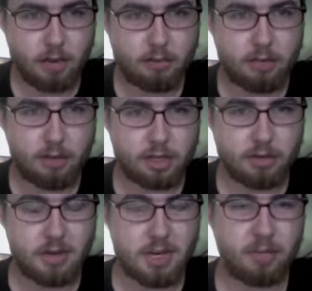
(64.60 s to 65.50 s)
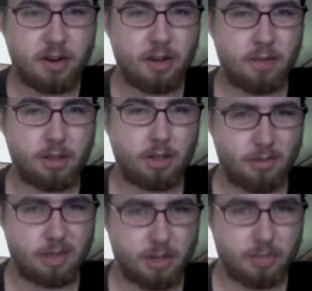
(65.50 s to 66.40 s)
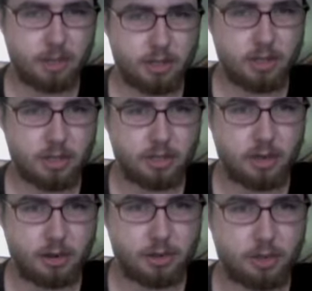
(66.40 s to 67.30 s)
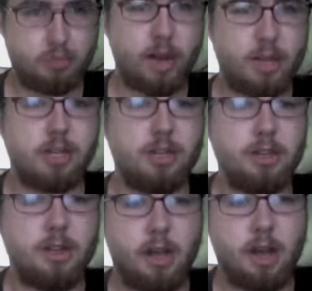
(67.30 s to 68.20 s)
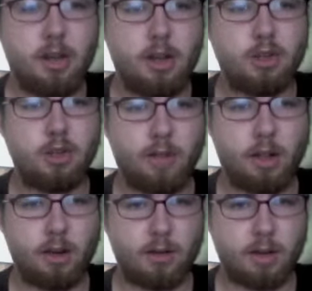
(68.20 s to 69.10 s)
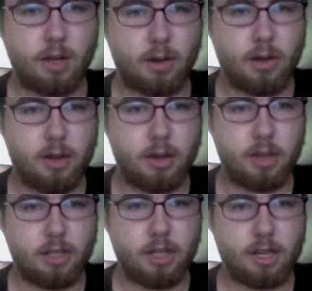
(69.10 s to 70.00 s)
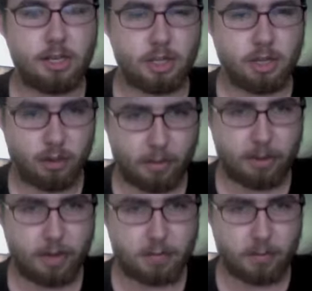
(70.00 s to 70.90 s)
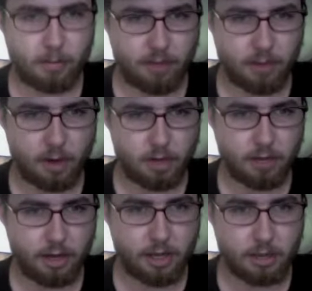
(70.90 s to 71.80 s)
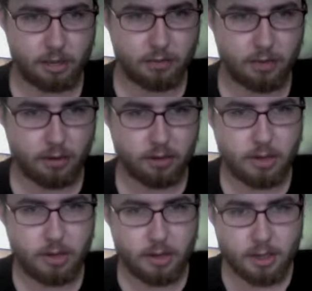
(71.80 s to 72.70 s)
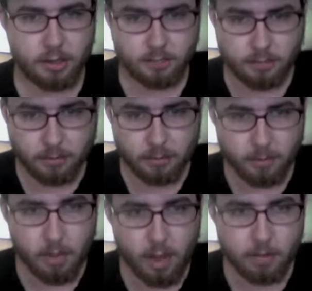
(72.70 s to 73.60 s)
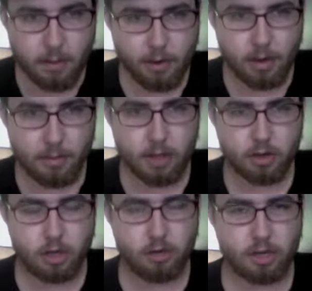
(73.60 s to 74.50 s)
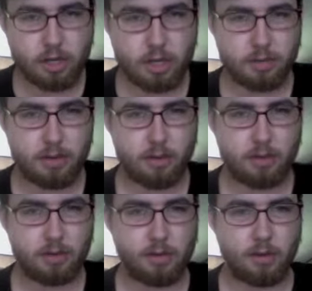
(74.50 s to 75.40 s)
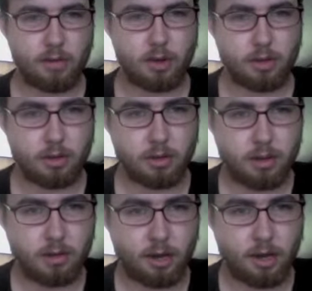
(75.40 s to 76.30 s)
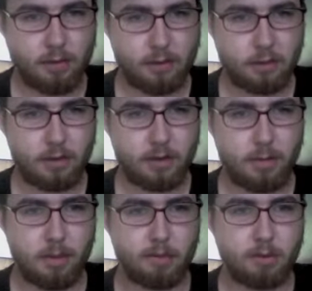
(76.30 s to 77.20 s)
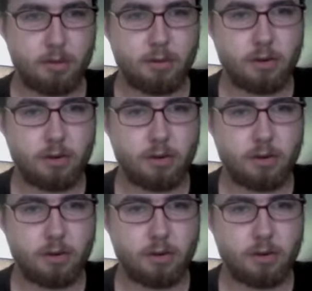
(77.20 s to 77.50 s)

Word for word: Mifflin is in political possibly museum, but just down just ratchet. June fell out ago. Jack is sincere about this, but they possibly can handle themselves. Meanwhile, Megatron congratulates Predaking retrieving the fossil, and Naka informs another being found.